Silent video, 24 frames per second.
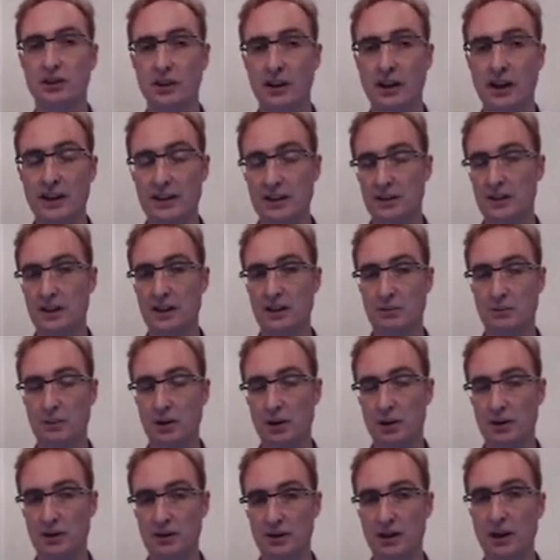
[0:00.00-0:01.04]
access
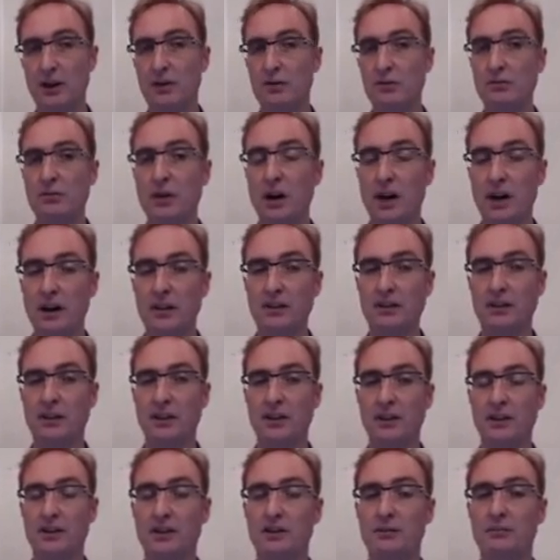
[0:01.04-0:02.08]
policies rather than